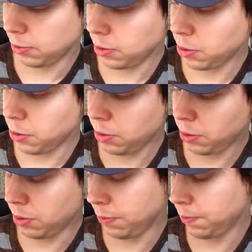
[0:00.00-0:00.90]

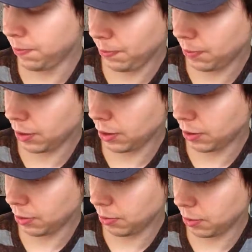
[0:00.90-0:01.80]
oh,
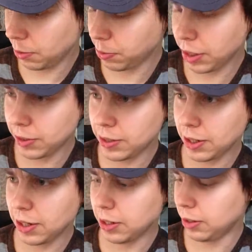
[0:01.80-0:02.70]
I'd probably
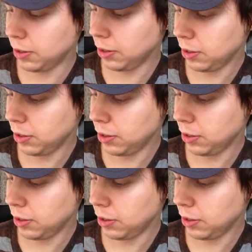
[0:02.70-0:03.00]
say